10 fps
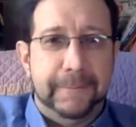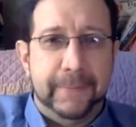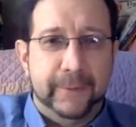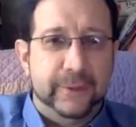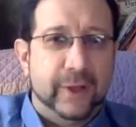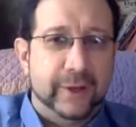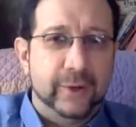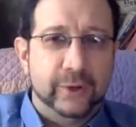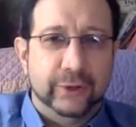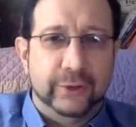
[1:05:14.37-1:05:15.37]
we were talking
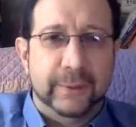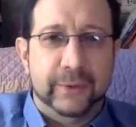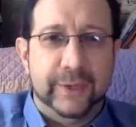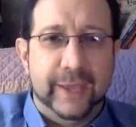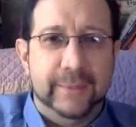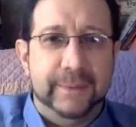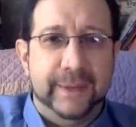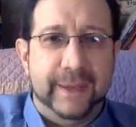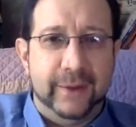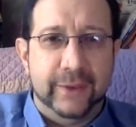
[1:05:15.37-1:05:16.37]
earlier about the
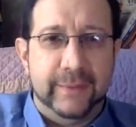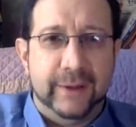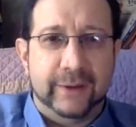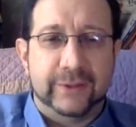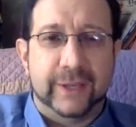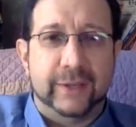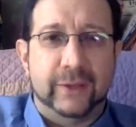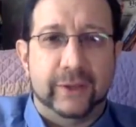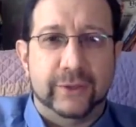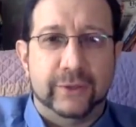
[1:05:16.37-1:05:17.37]
APA, or the American
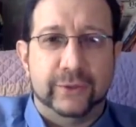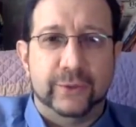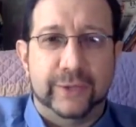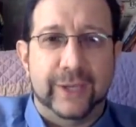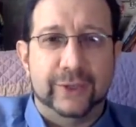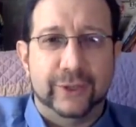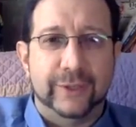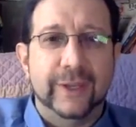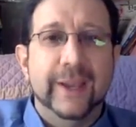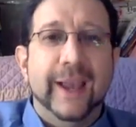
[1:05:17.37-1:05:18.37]
Psychological
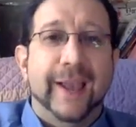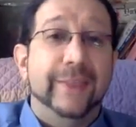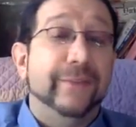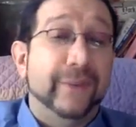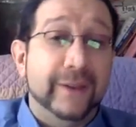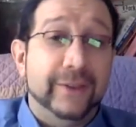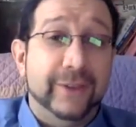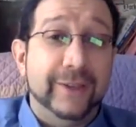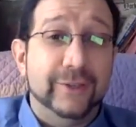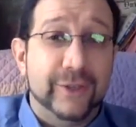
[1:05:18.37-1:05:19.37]
Association. And the funny
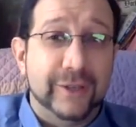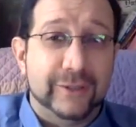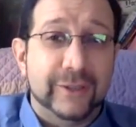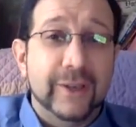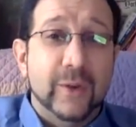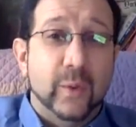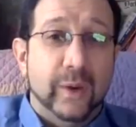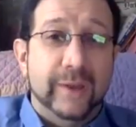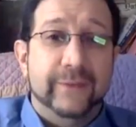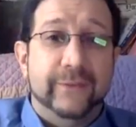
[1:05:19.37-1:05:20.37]
thing is this: when
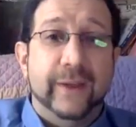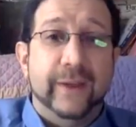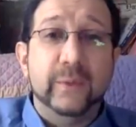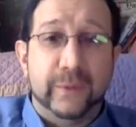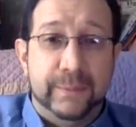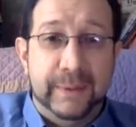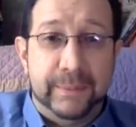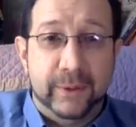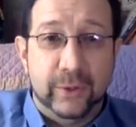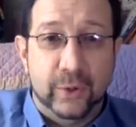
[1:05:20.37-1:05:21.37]
I fight with
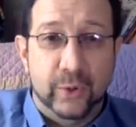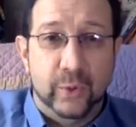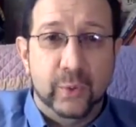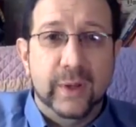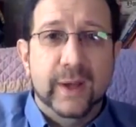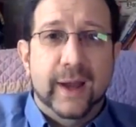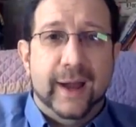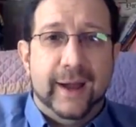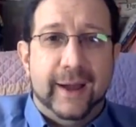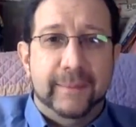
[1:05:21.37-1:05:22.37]
people who,
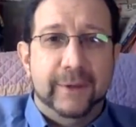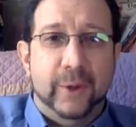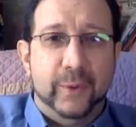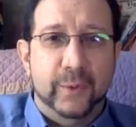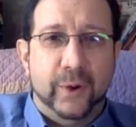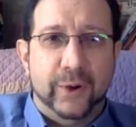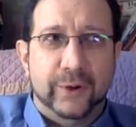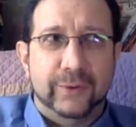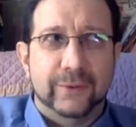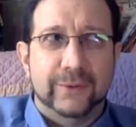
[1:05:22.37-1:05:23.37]
who
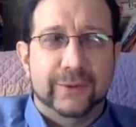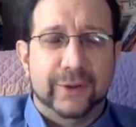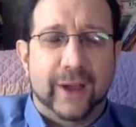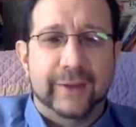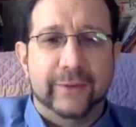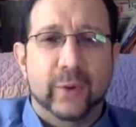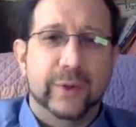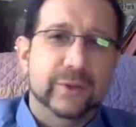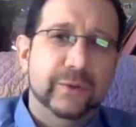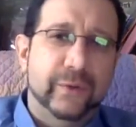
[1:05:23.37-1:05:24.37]
are kind of
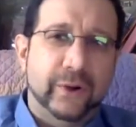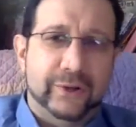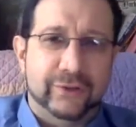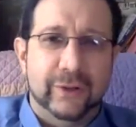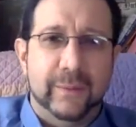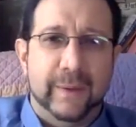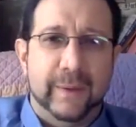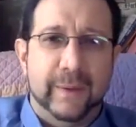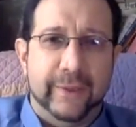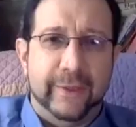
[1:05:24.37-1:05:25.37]
going too far extreme,
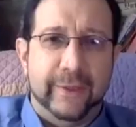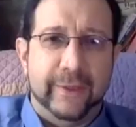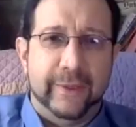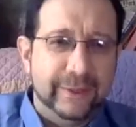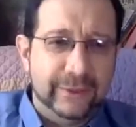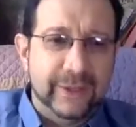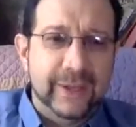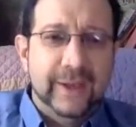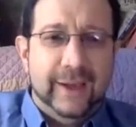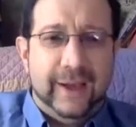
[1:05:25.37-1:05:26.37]
whether they're trans,
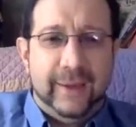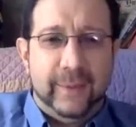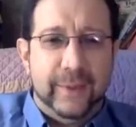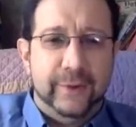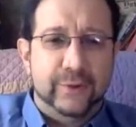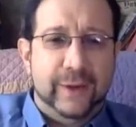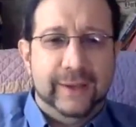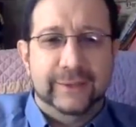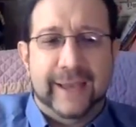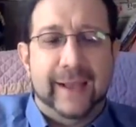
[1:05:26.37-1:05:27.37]
whether they're
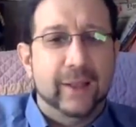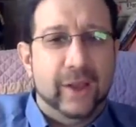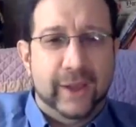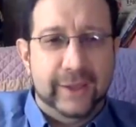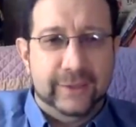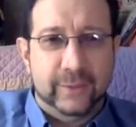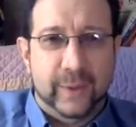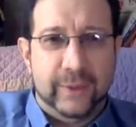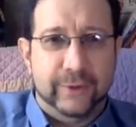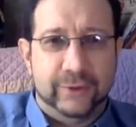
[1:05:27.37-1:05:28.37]
trans allies,
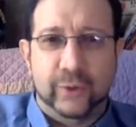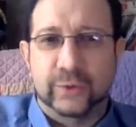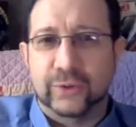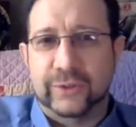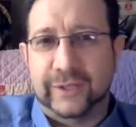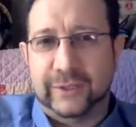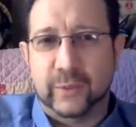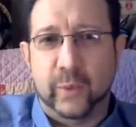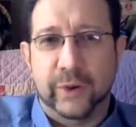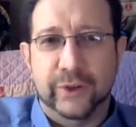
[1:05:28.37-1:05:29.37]
whether they're social justice
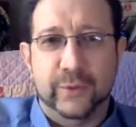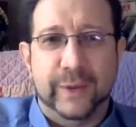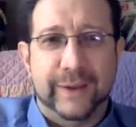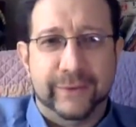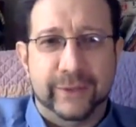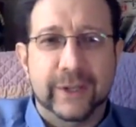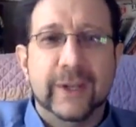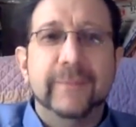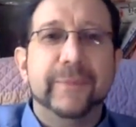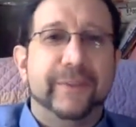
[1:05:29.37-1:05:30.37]
warriors, whatever,
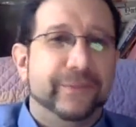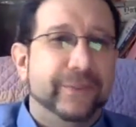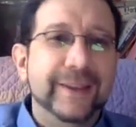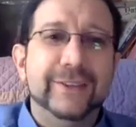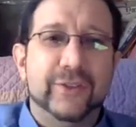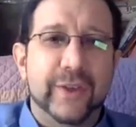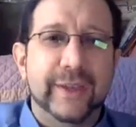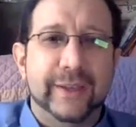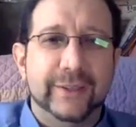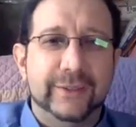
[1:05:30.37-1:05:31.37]
the funniest
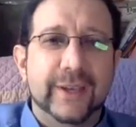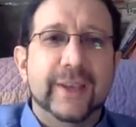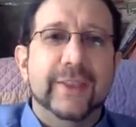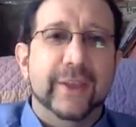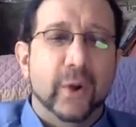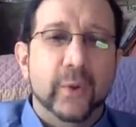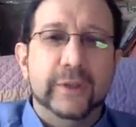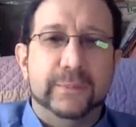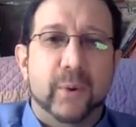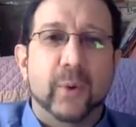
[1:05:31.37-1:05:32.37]
thing is they
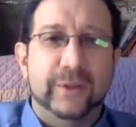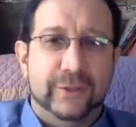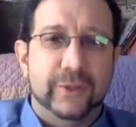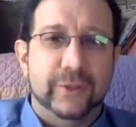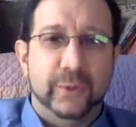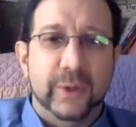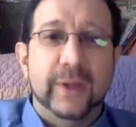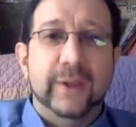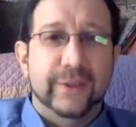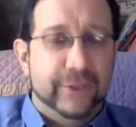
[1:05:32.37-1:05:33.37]
always point to
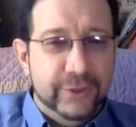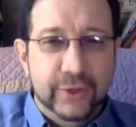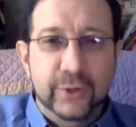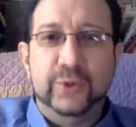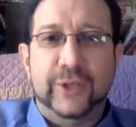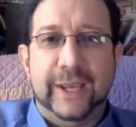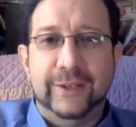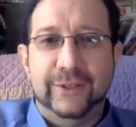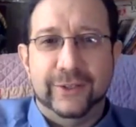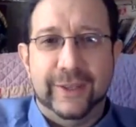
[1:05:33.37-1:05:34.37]
new
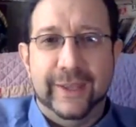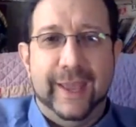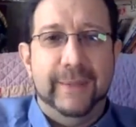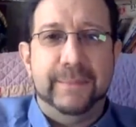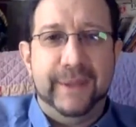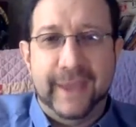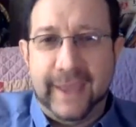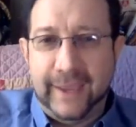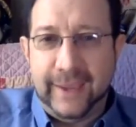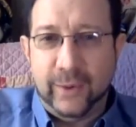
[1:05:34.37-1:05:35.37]
changes in the
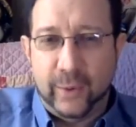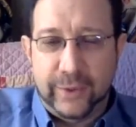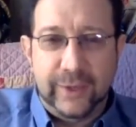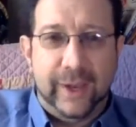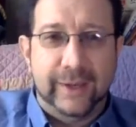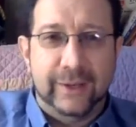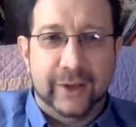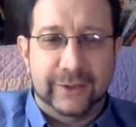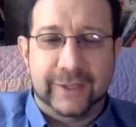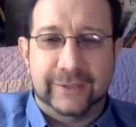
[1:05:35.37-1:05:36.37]
APA or the
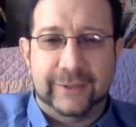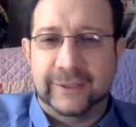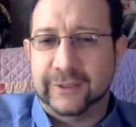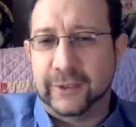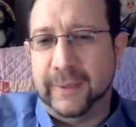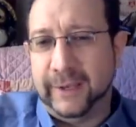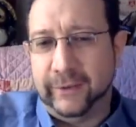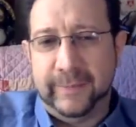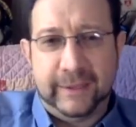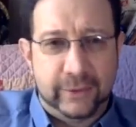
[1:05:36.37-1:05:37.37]
Diagnostic and Statistical Manual
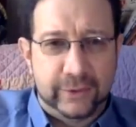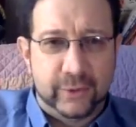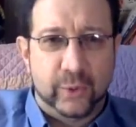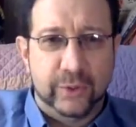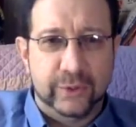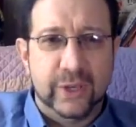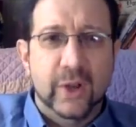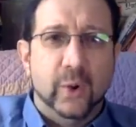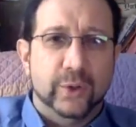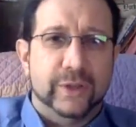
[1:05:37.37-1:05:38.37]
of Mental Disorders
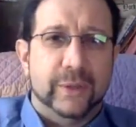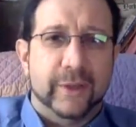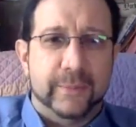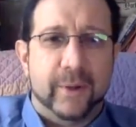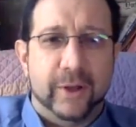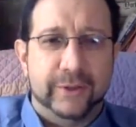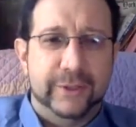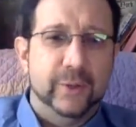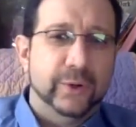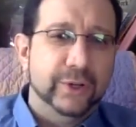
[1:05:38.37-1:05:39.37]
or some other
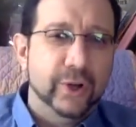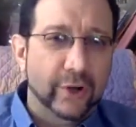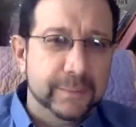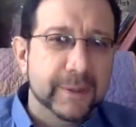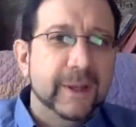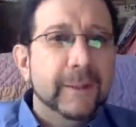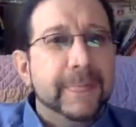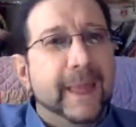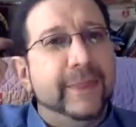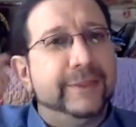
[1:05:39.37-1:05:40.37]
policy, or Europe.
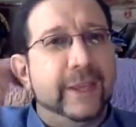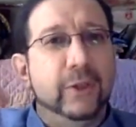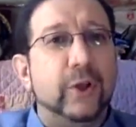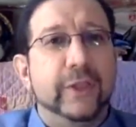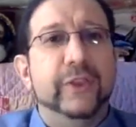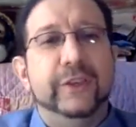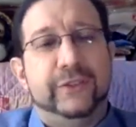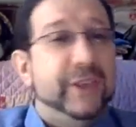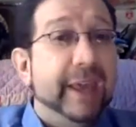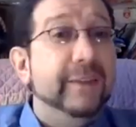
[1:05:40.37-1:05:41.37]
And they say, look at this.
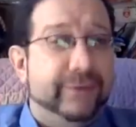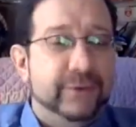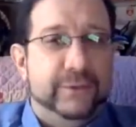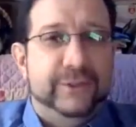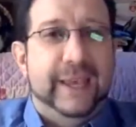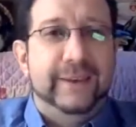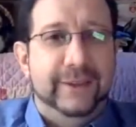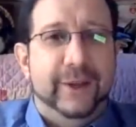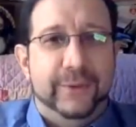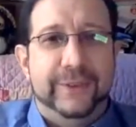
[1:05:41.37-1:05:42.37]
They've said,
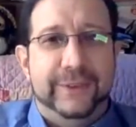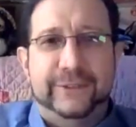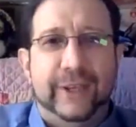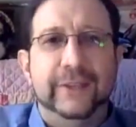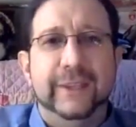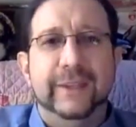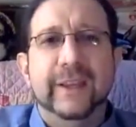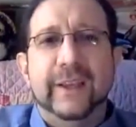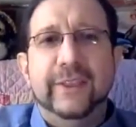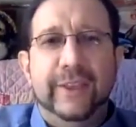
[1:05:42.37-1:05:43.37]
suddenly
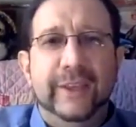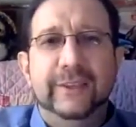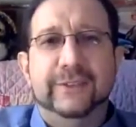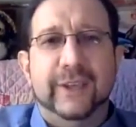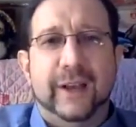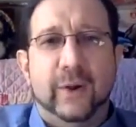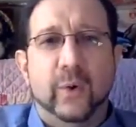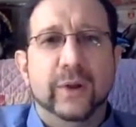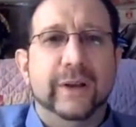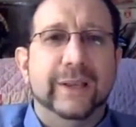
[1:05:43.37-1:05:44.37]
these
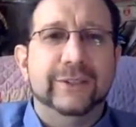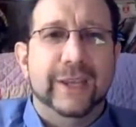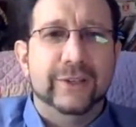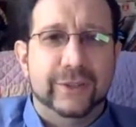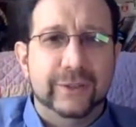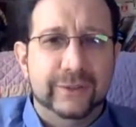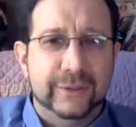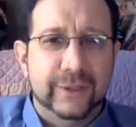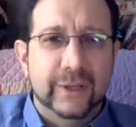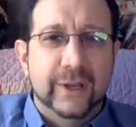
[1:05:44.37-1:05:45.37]

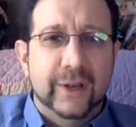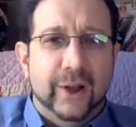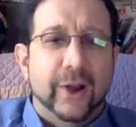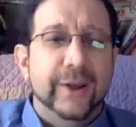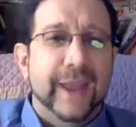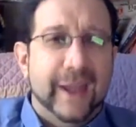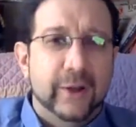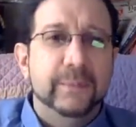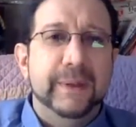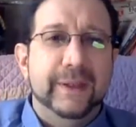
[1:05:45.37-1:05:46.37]
organizations are
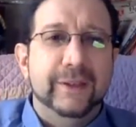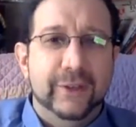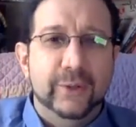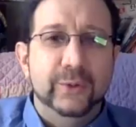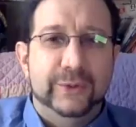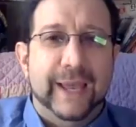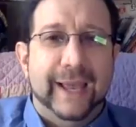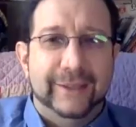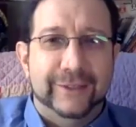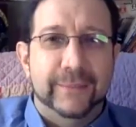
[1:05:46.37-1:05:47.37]
now being used
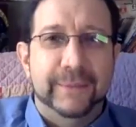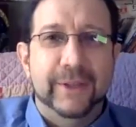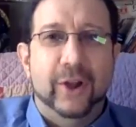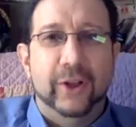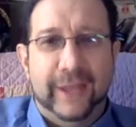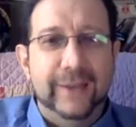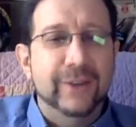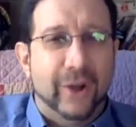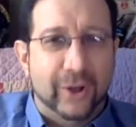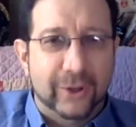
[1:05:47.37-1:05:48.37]
as the be all end
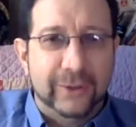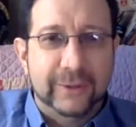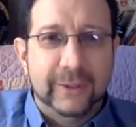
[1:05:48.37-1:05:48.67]
all.